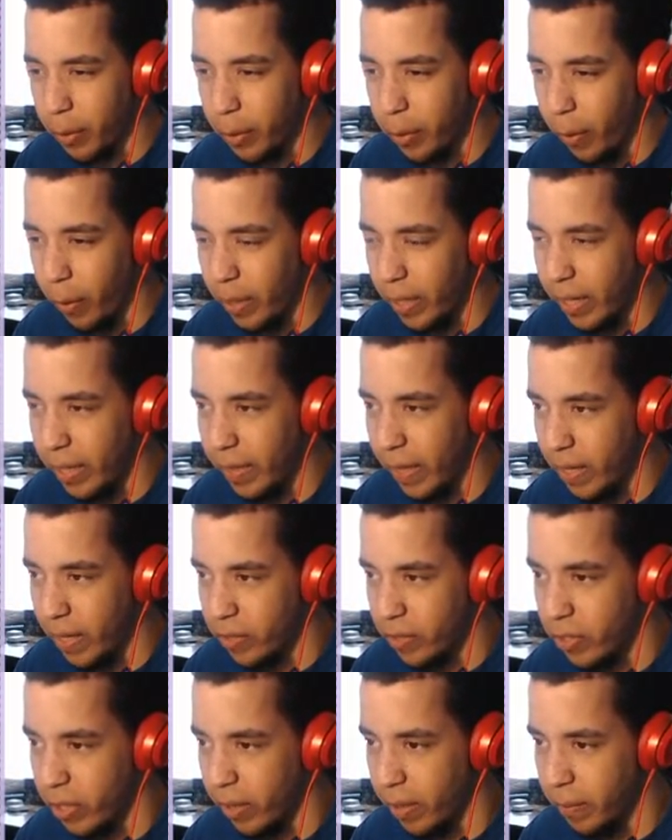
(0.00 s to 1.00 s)
going in
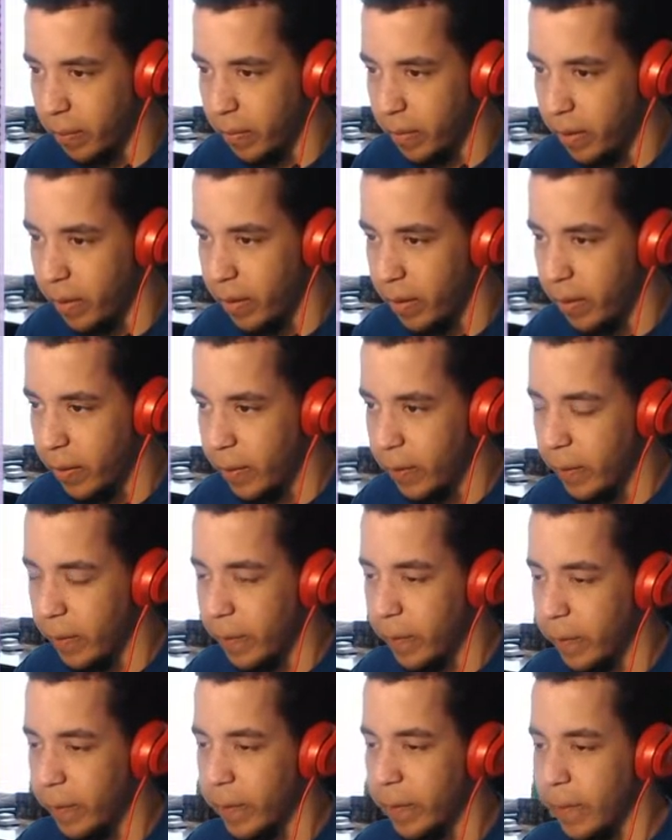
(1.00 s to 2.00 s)
that gym.
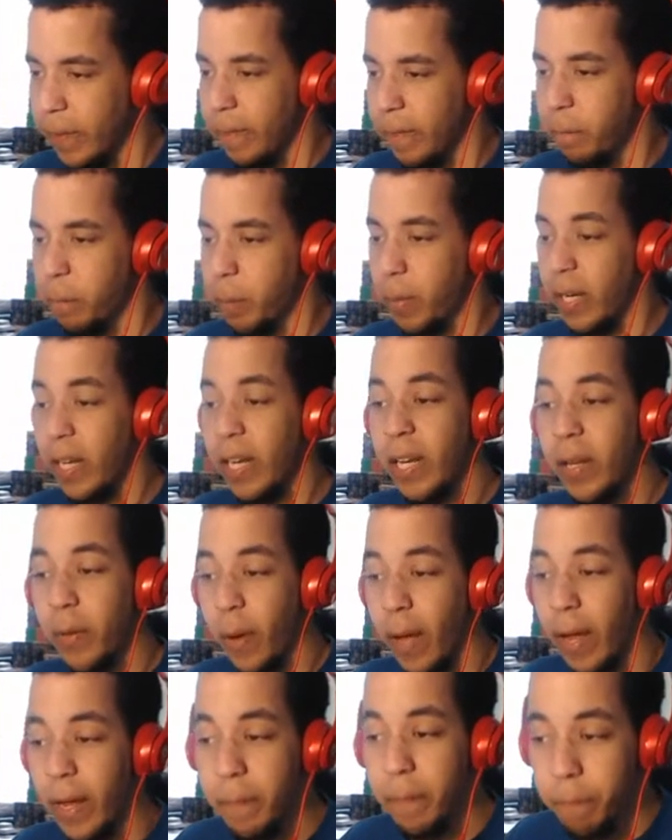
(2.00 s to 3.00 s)
But
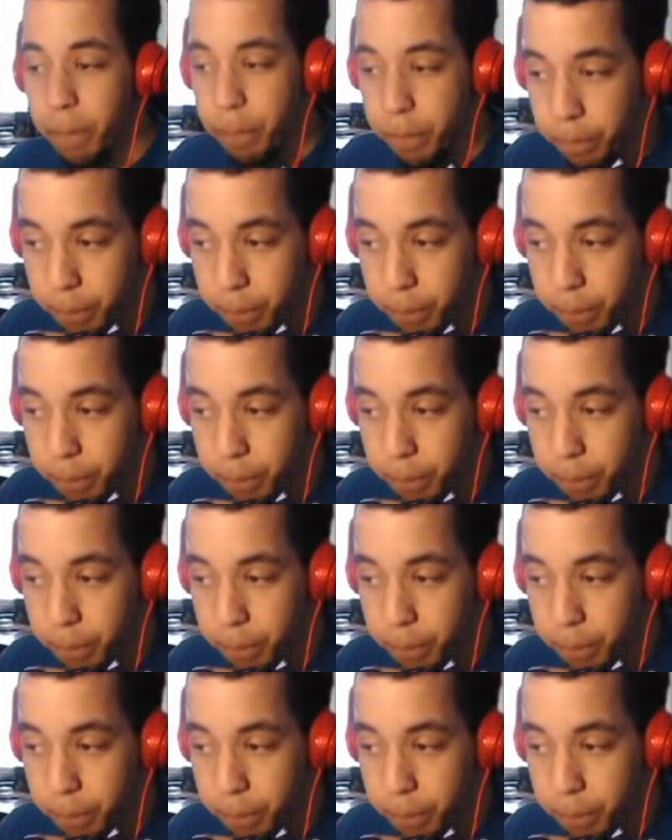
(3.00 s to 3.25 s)
anyway,